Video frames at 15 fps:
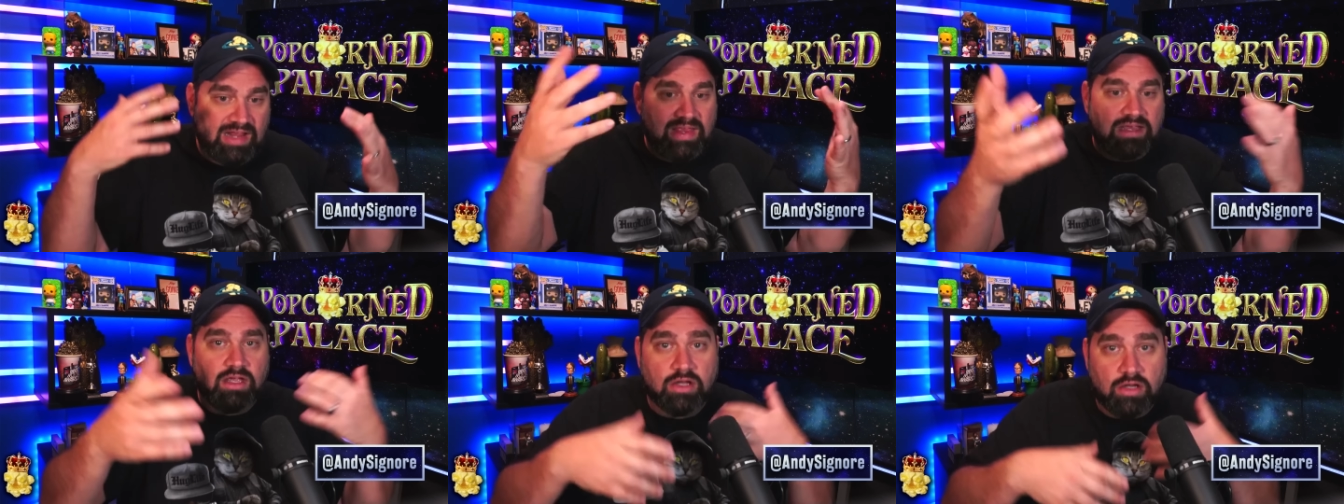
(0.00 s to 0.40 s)

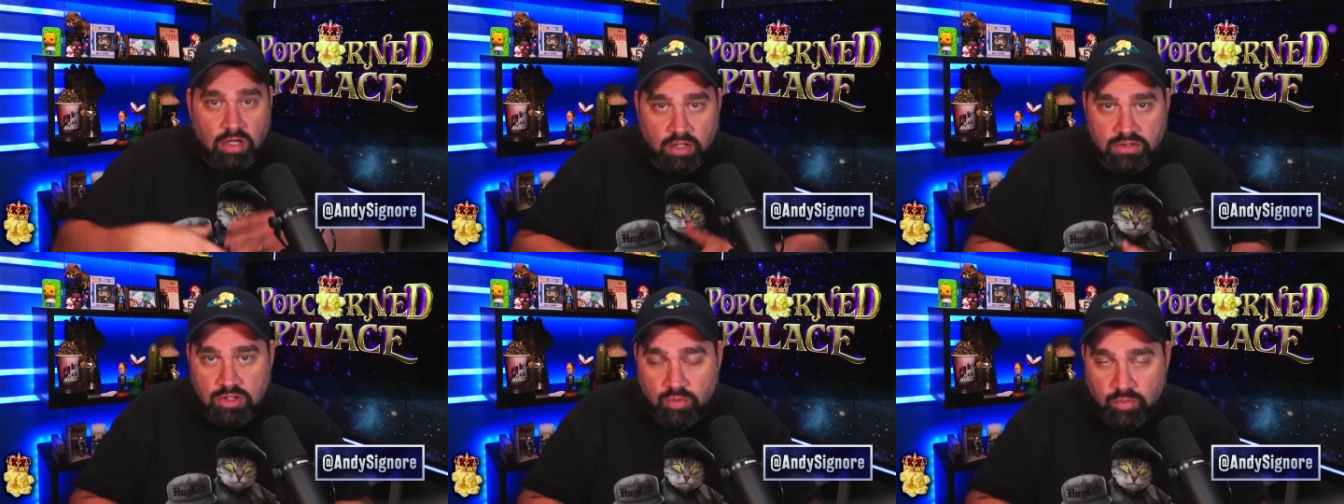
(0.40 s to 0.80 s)
and they could
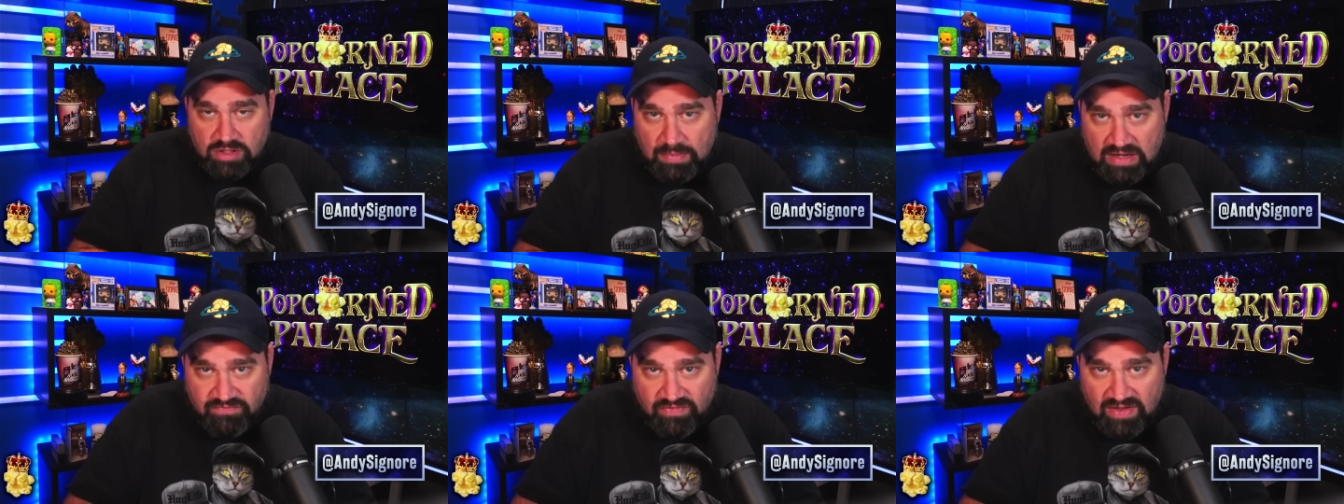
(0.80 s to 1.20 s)
call you
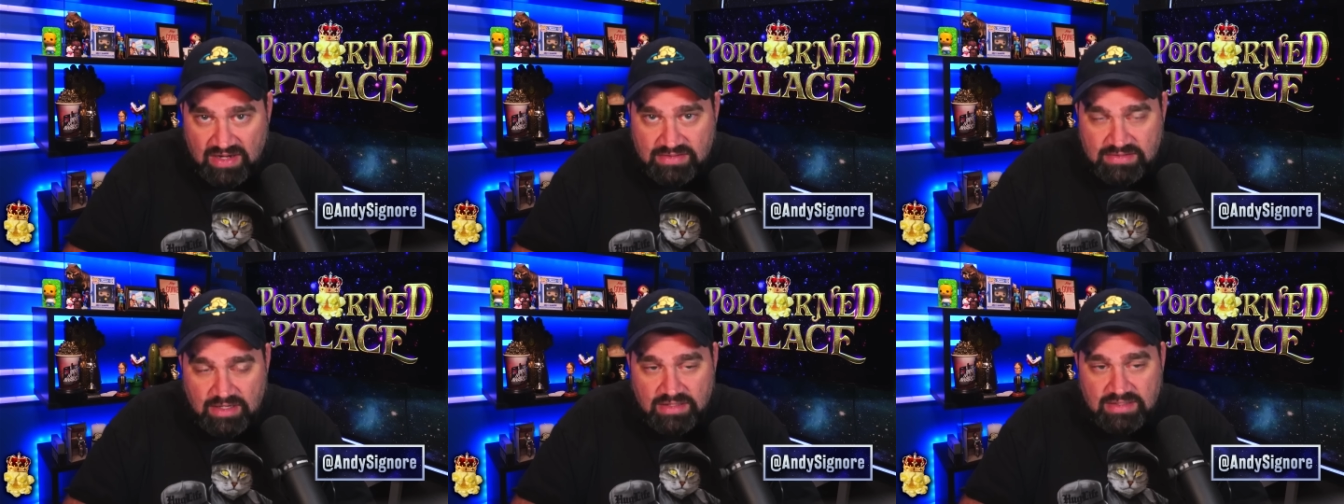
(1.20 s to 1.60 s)
with my
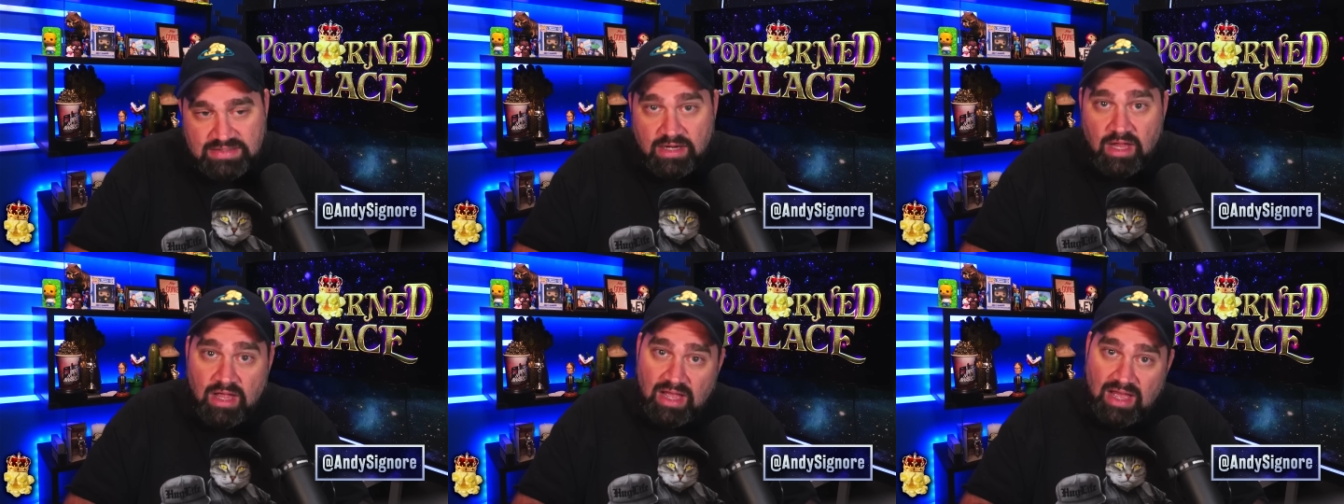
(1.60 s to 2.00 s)
face and
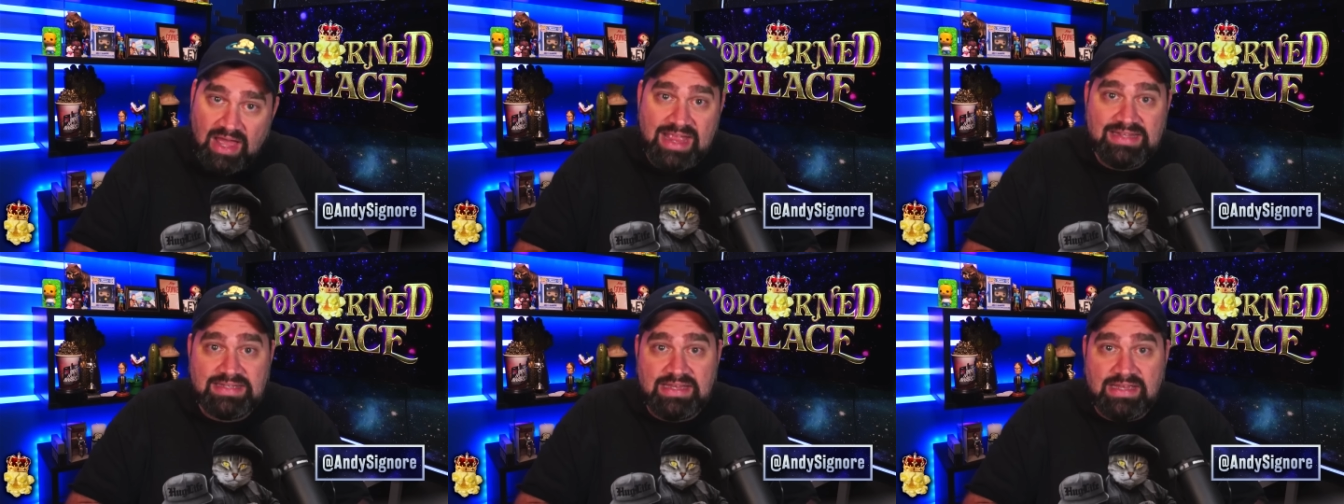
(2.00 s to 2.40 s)
say,
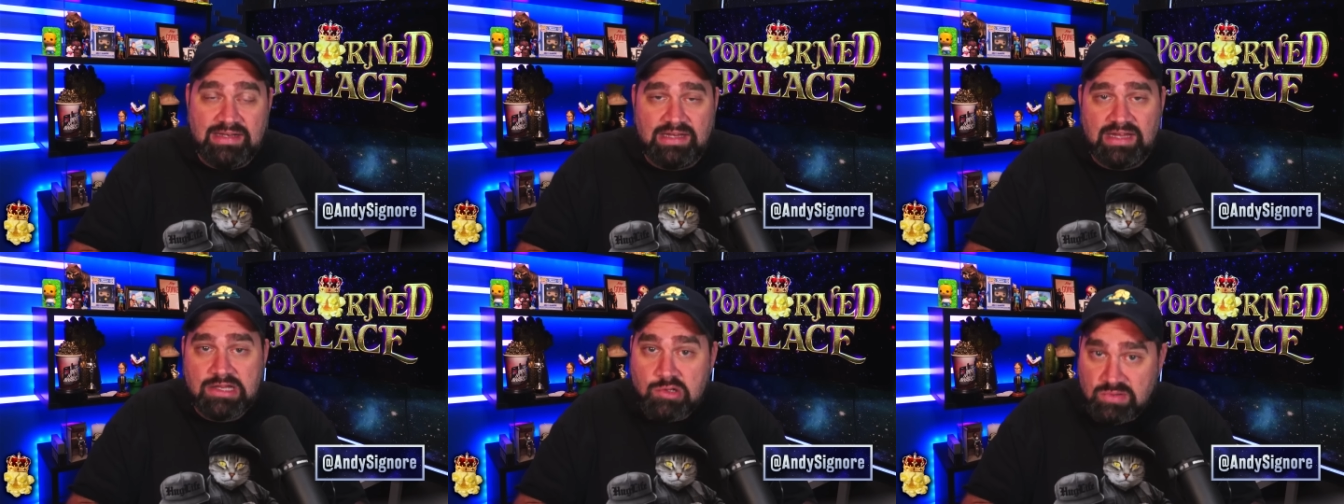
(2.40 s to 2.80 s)
hi, it's
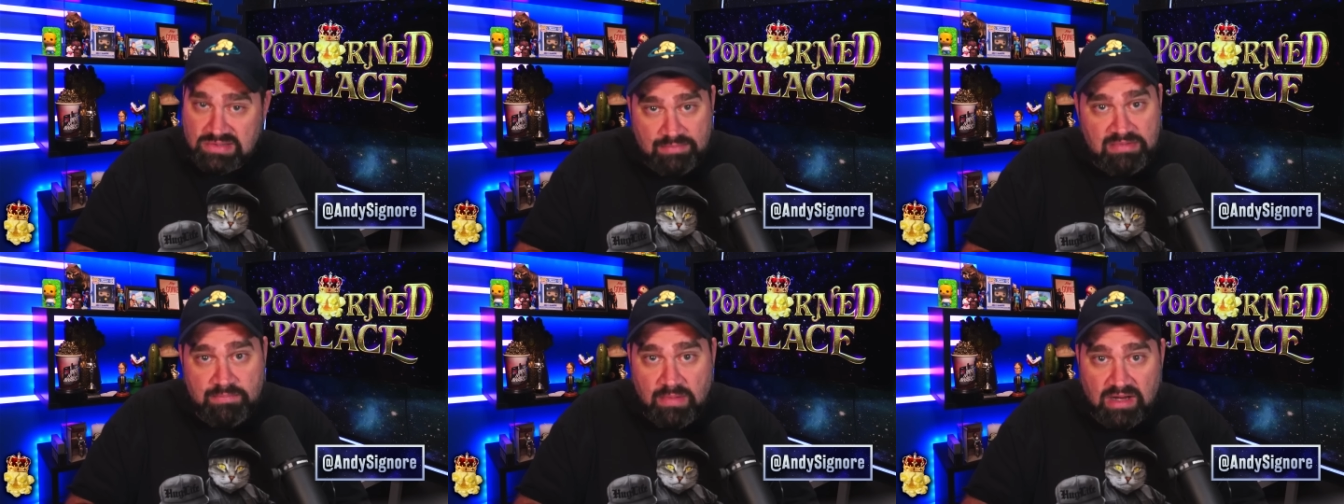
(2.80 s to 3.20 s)
Andy. Can you
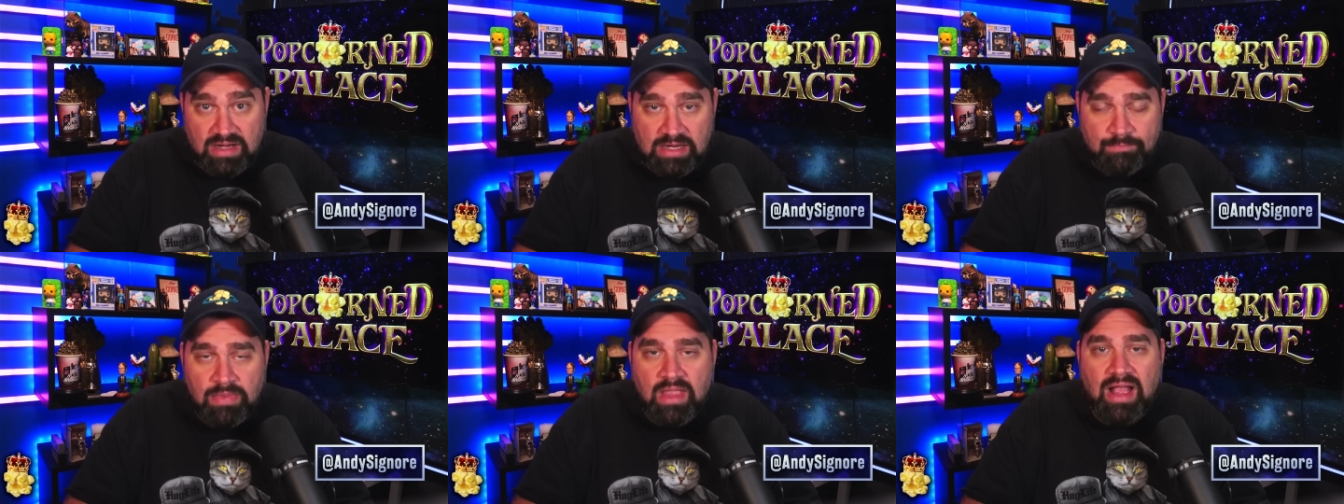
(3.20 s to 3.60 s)
send me
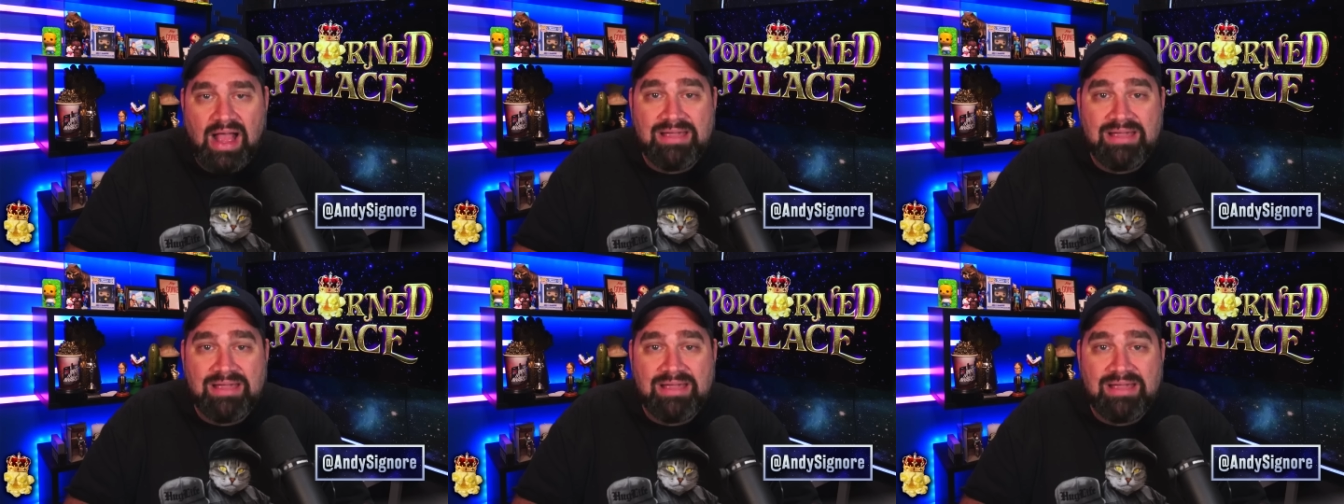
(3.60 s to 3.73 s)
money?